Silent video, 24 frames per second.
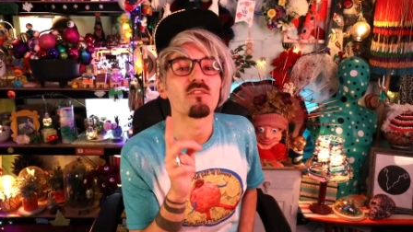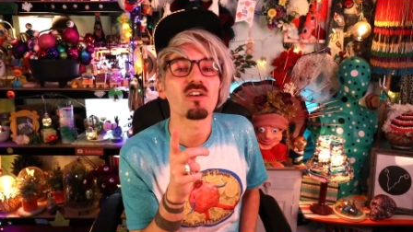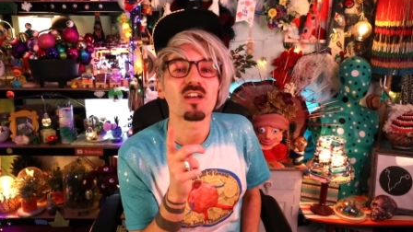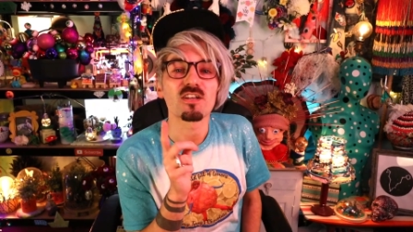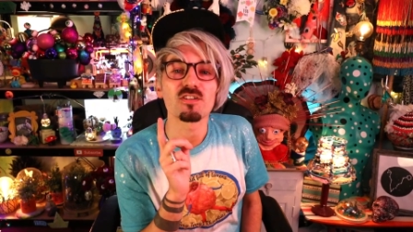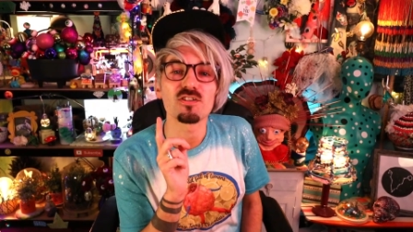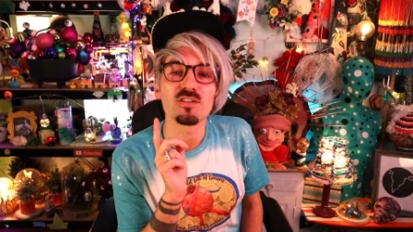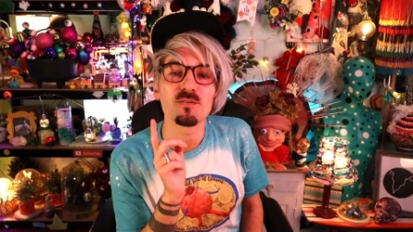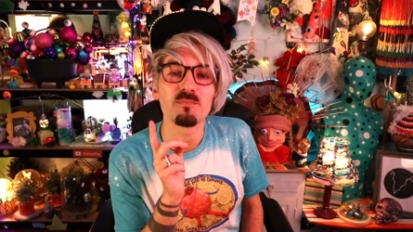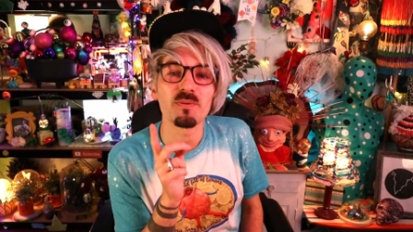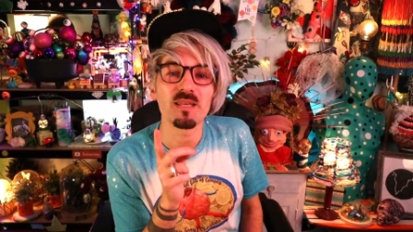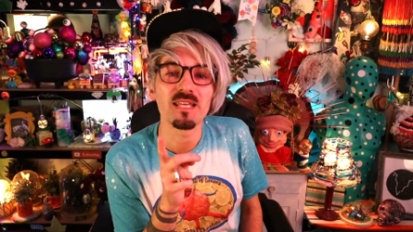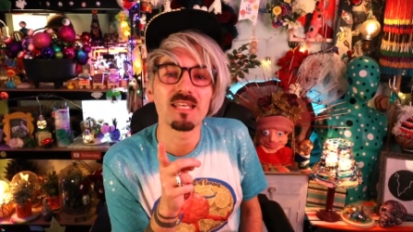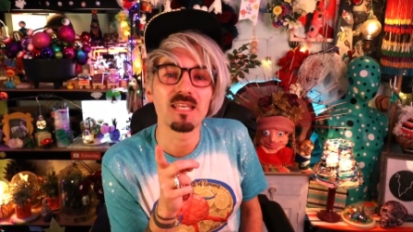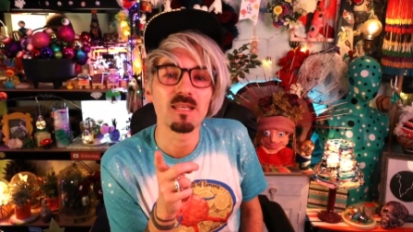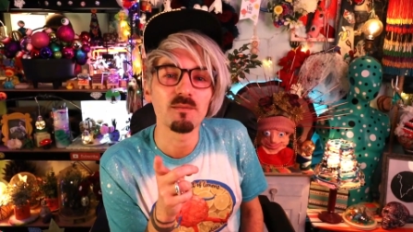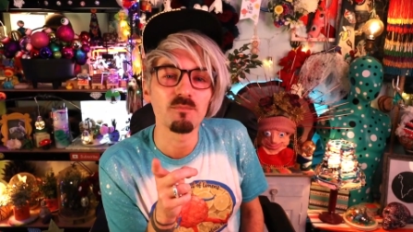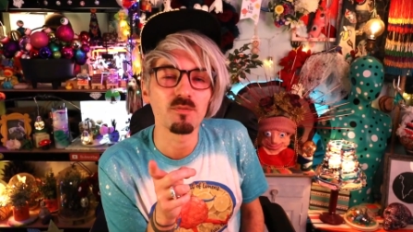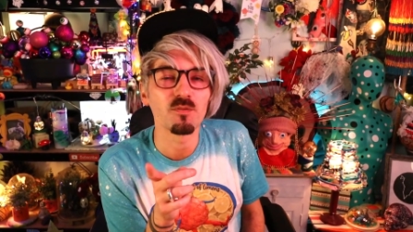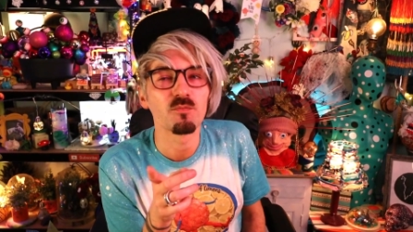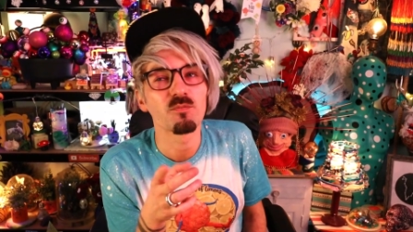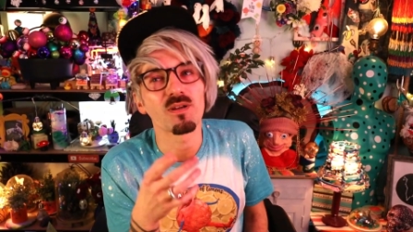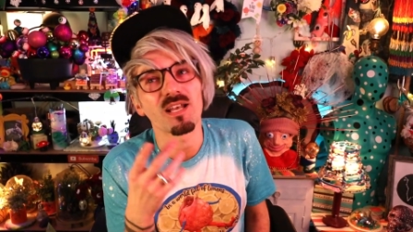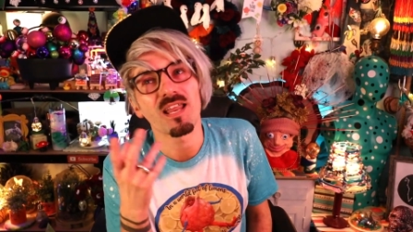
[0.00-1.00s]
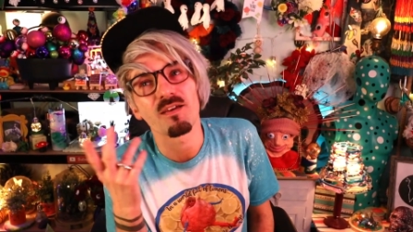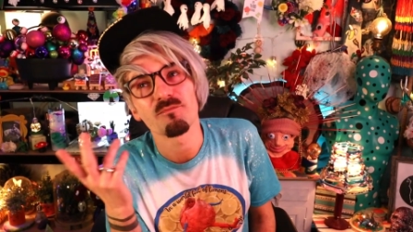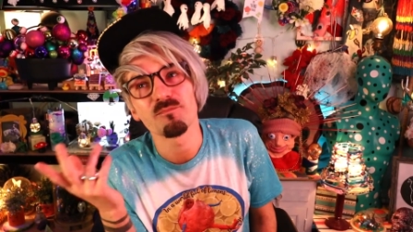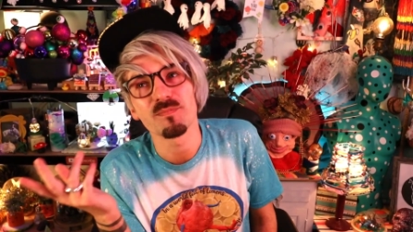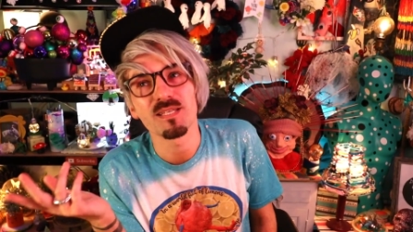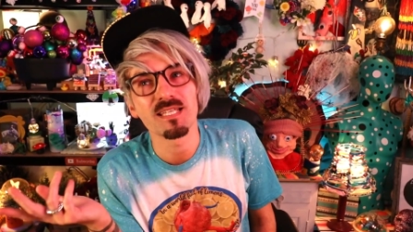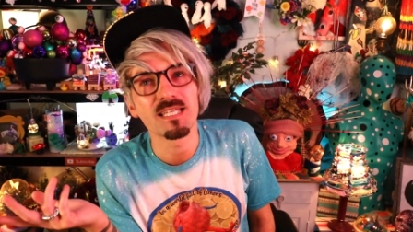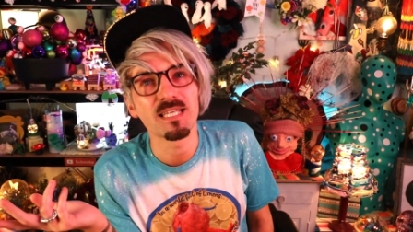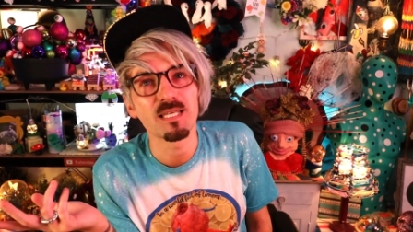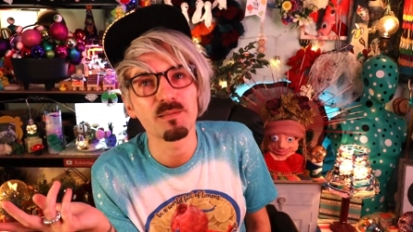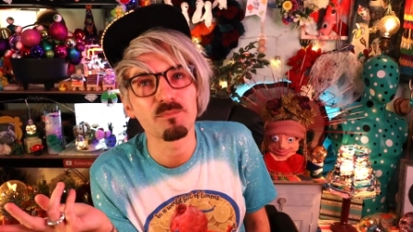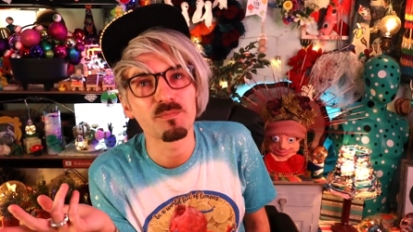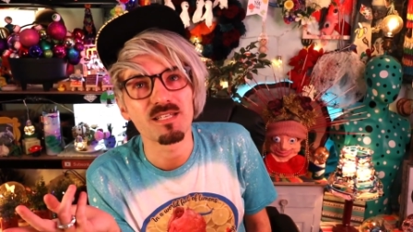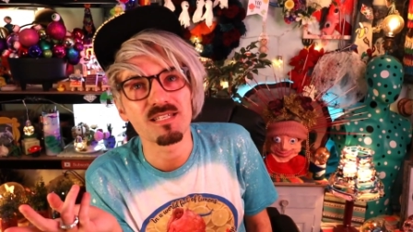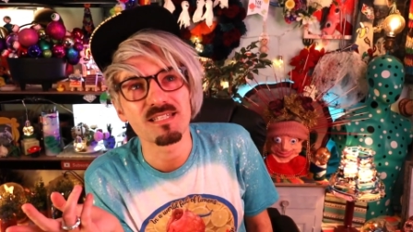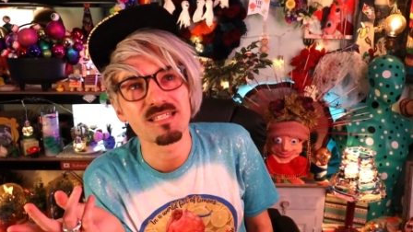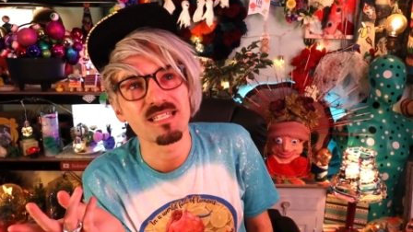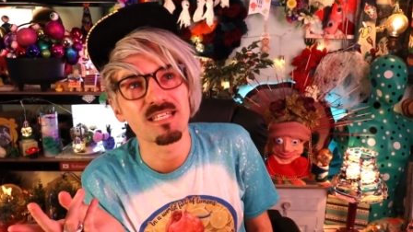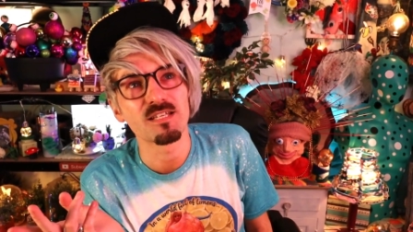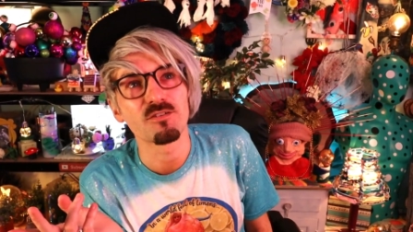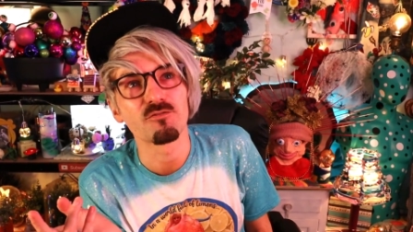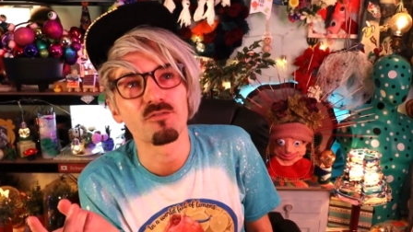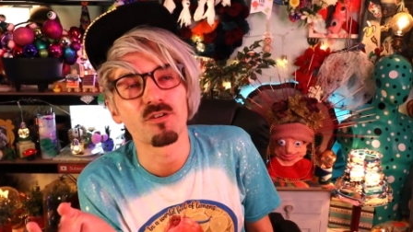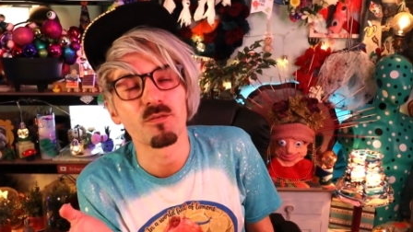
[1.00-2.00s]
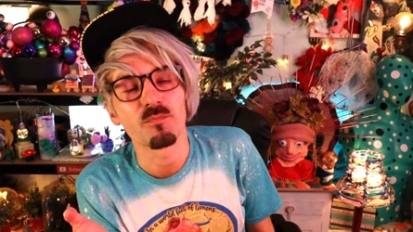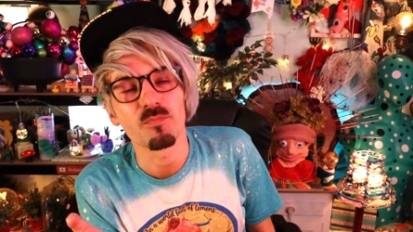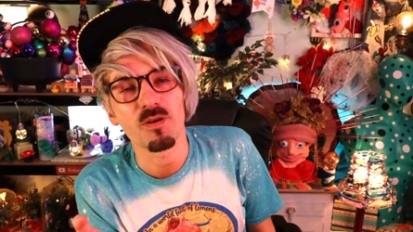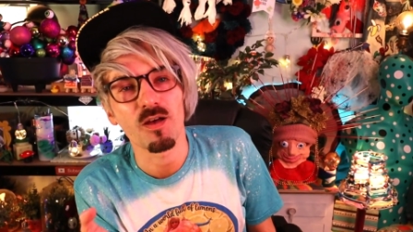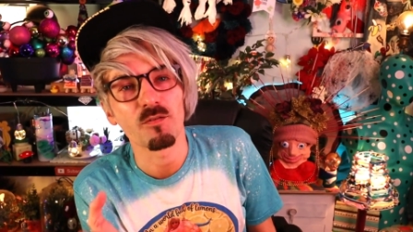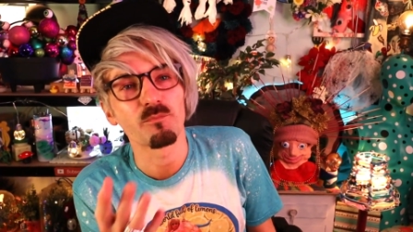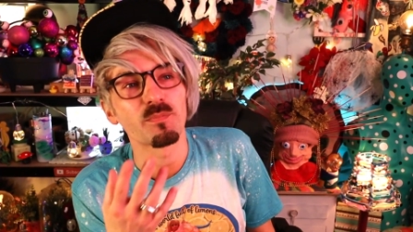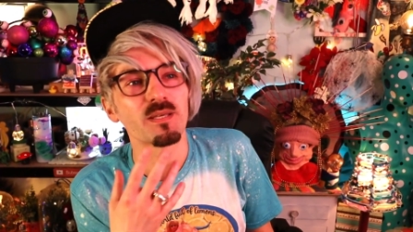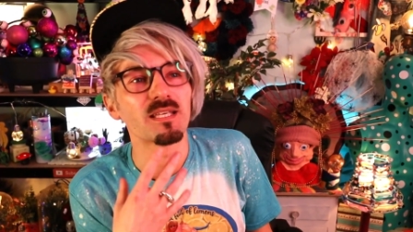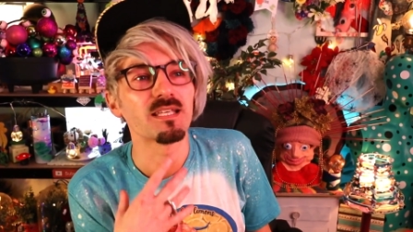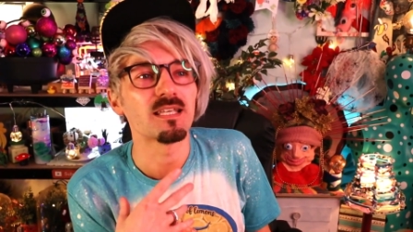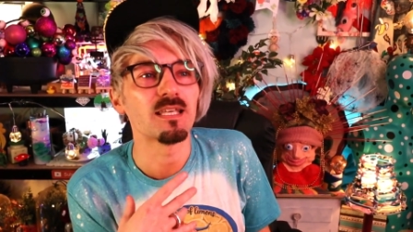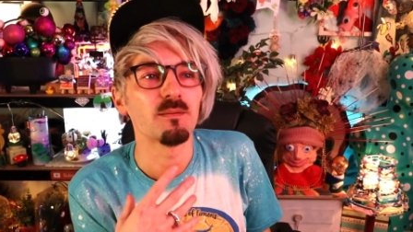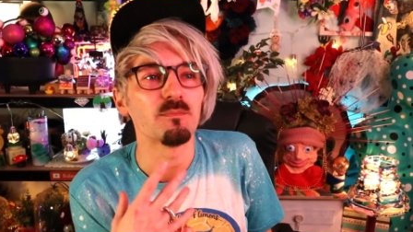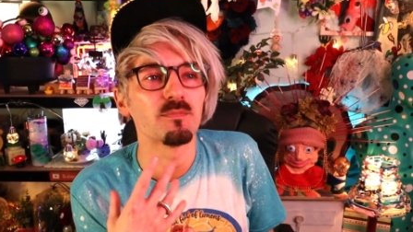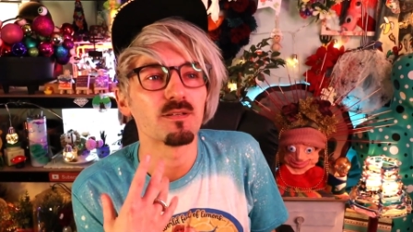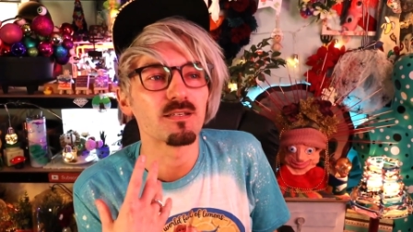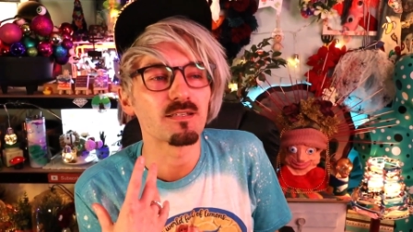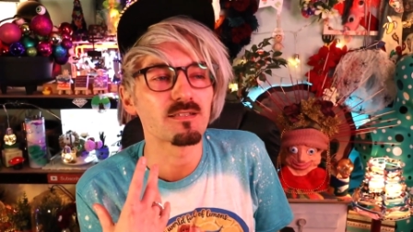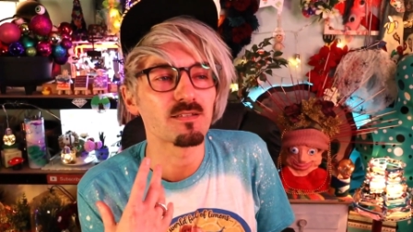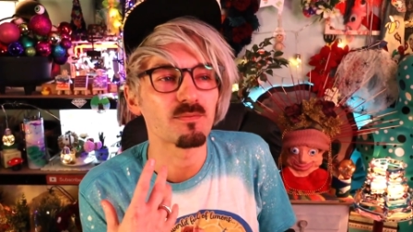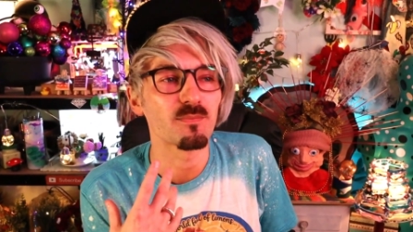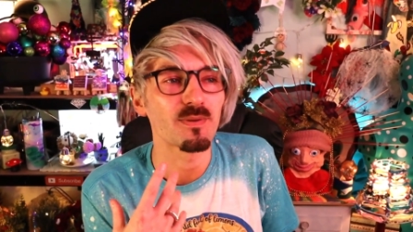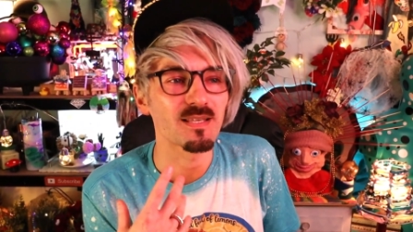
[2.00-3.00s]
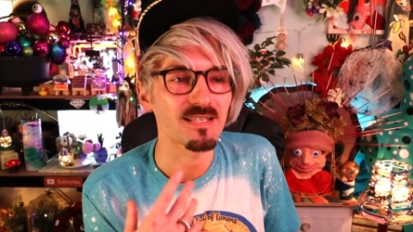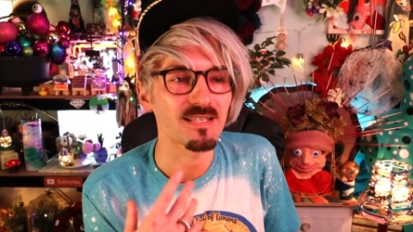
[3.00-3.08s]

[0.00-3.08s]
I've actually been keeping, well I haven't been keeping it a secret, but I've been keeping it to